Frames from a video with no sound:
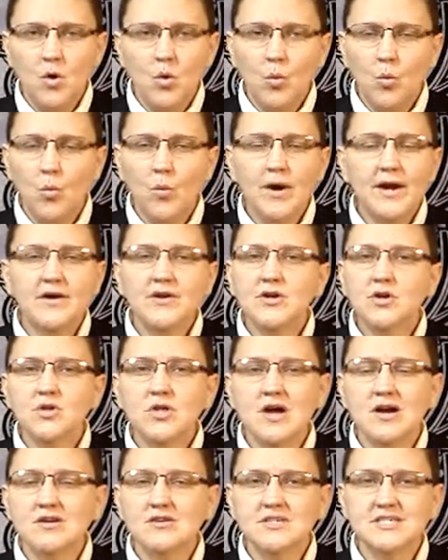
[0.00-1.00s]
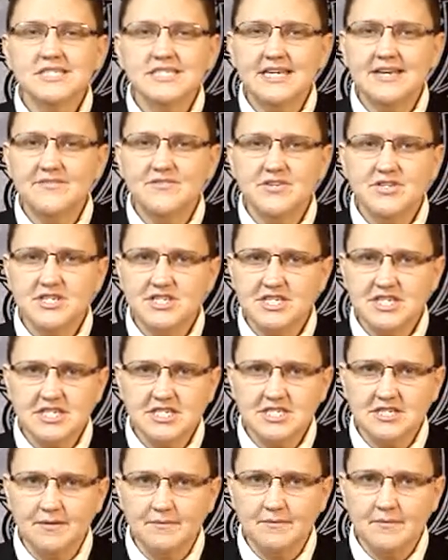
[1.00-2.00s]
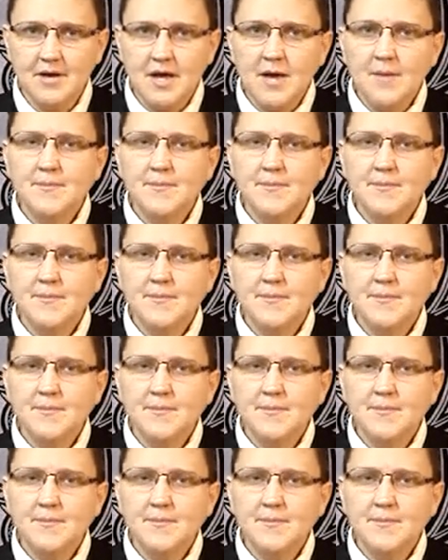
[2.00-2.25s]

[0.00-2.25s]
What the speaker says: we're no longer a slave to the system